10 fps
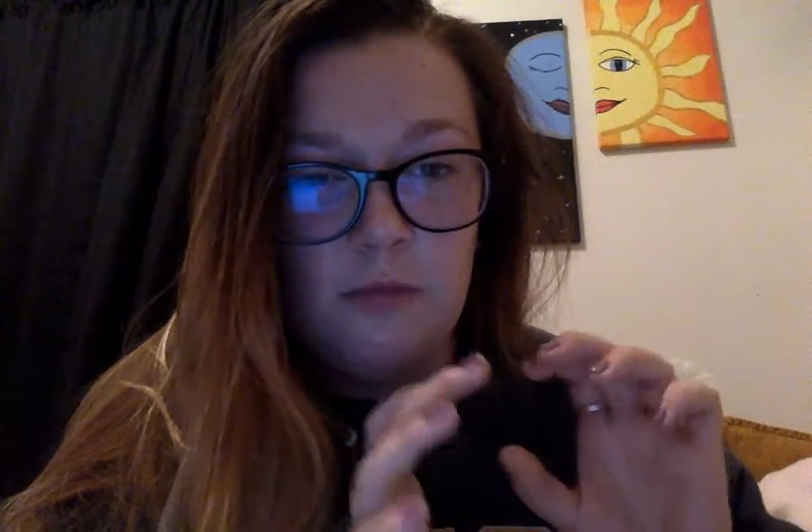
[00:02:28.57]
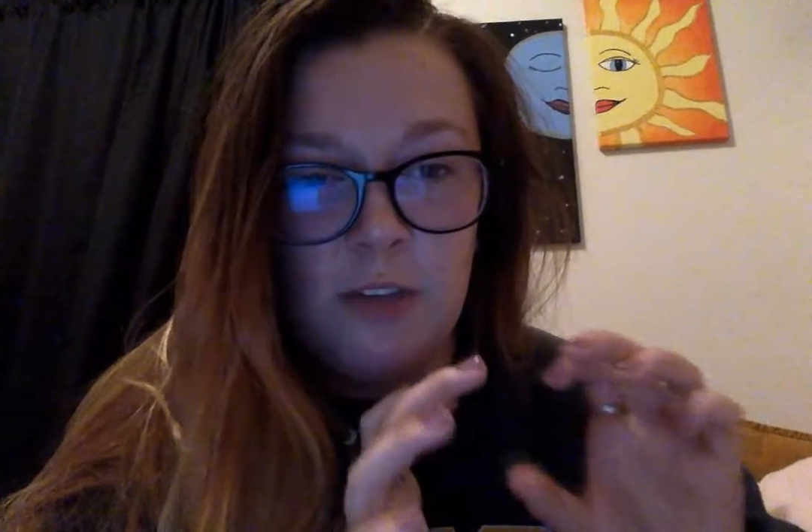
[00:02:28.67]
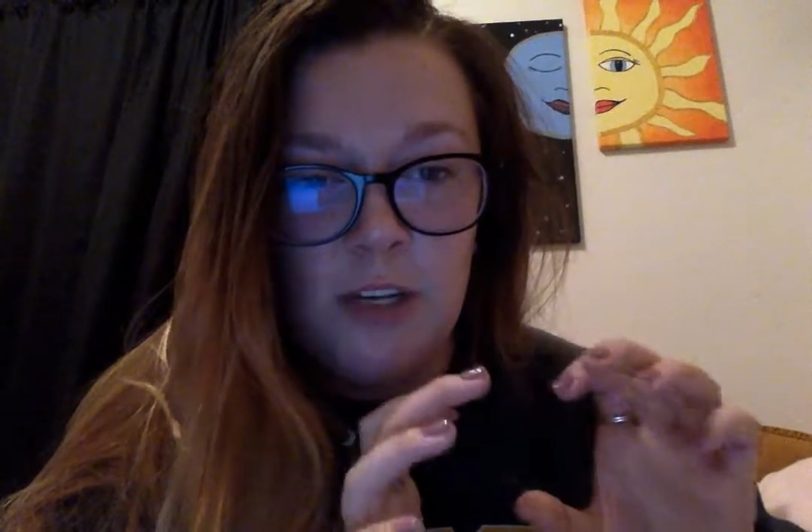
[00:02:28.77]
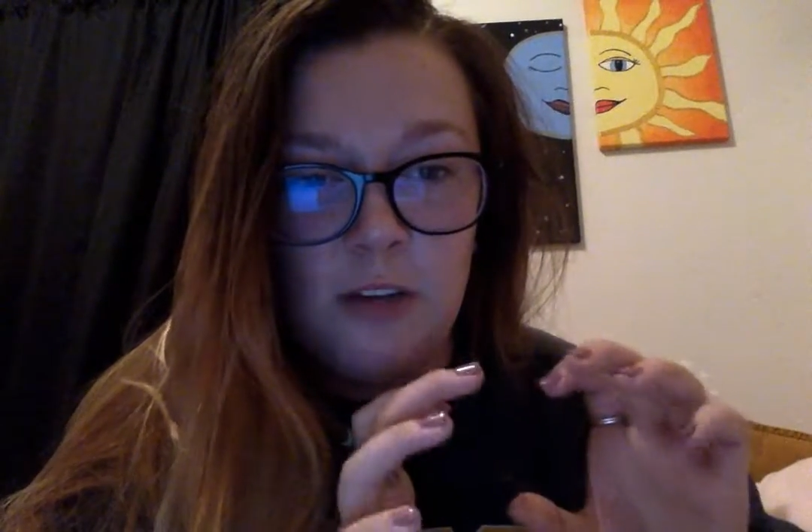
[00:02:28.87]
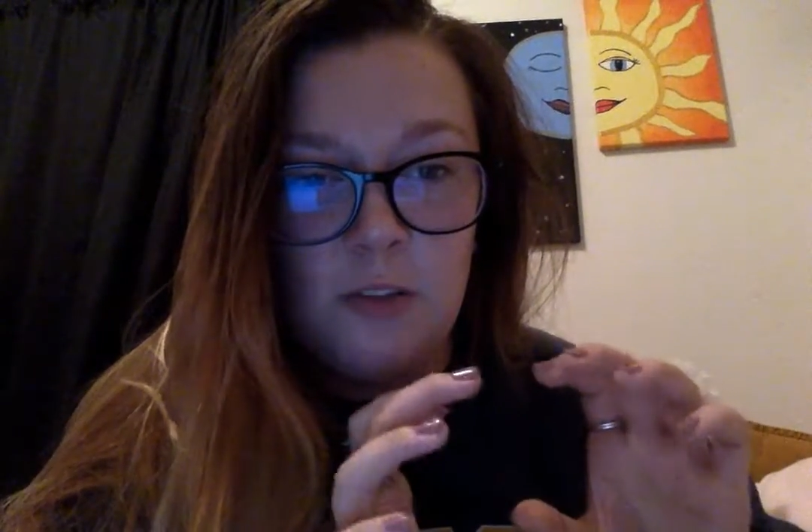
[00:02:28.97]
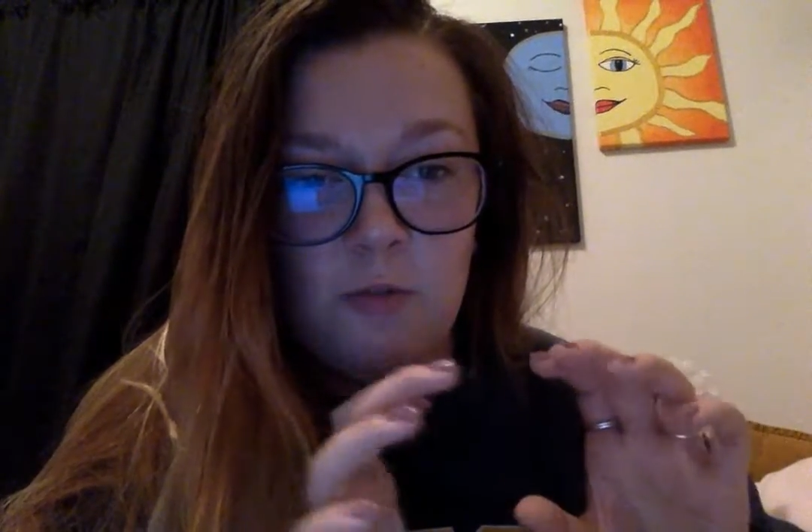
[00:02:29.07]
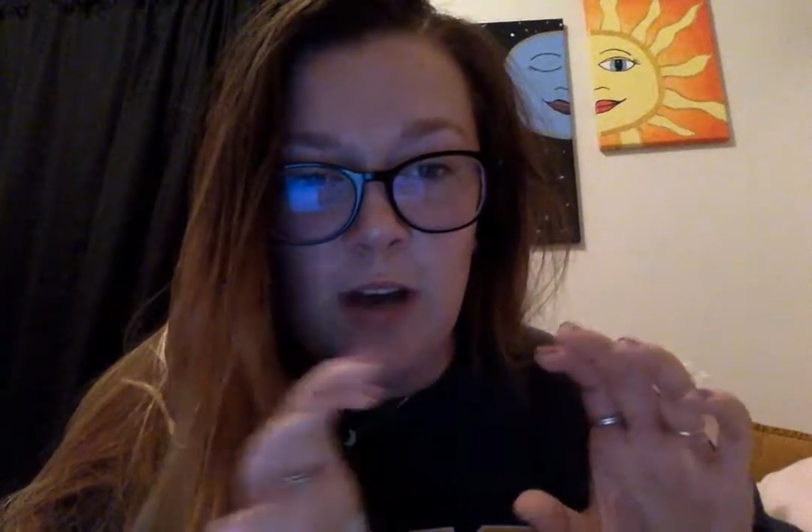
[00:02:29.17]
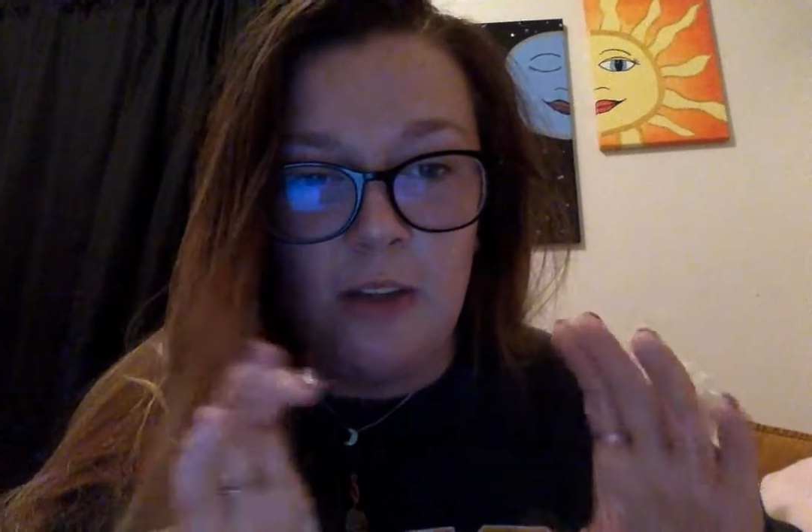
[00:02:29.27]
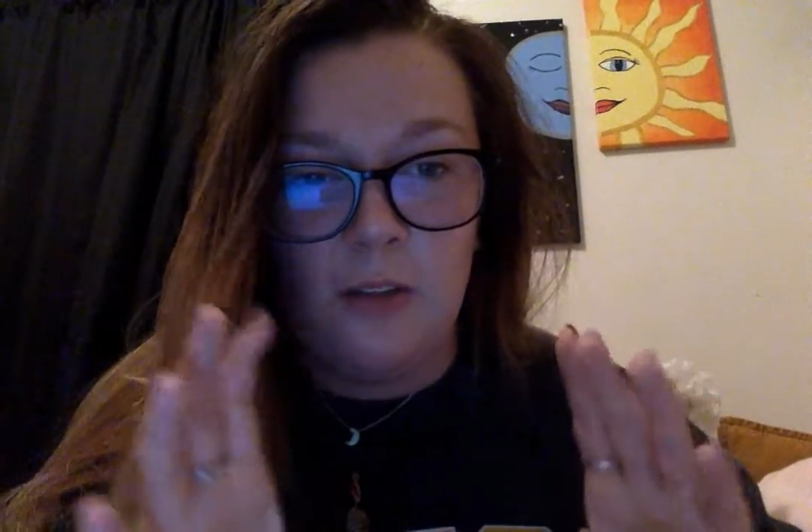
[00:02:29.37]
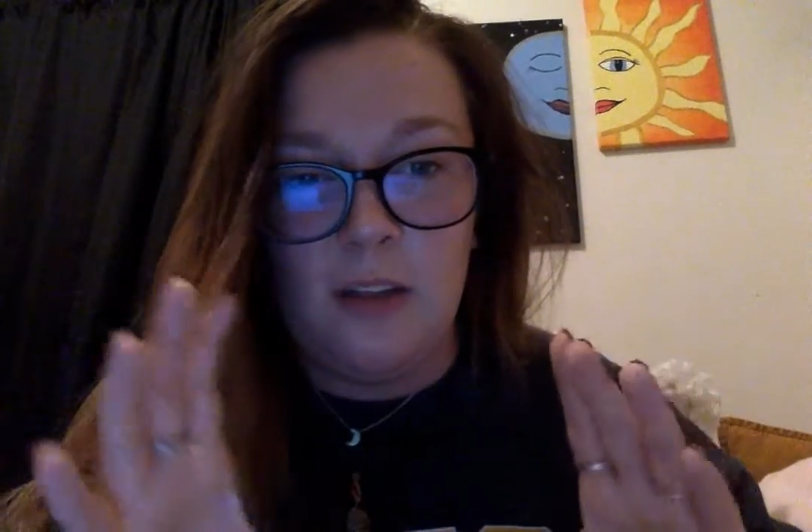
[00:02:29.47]
videos
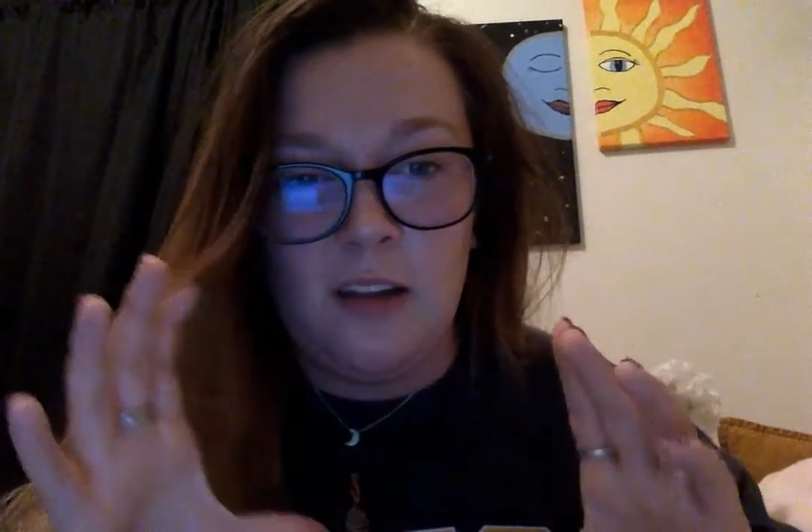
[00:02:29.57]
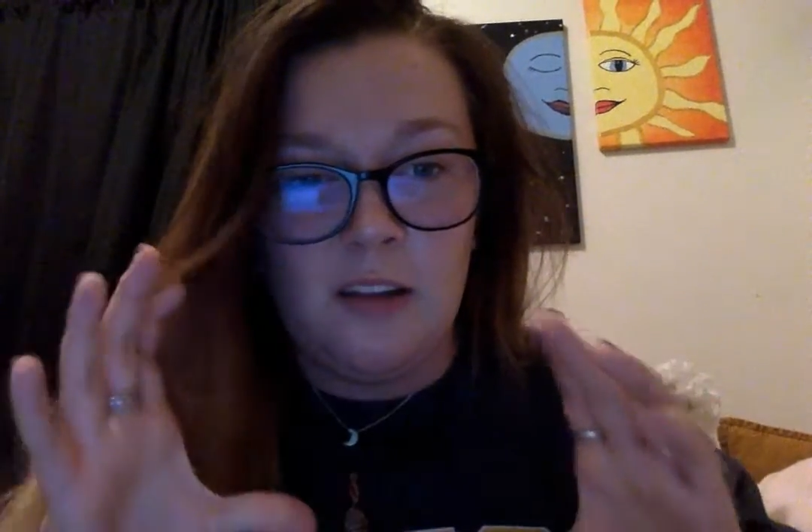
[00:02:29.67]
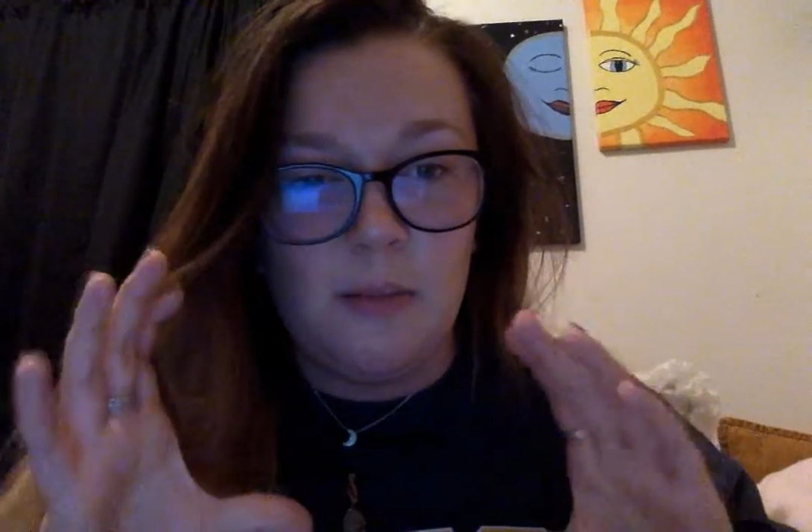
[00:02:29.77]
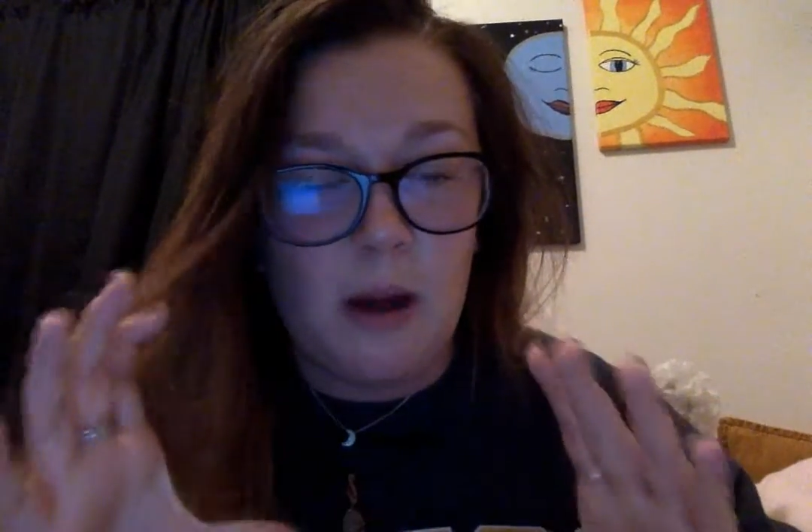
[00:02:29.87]
rather than the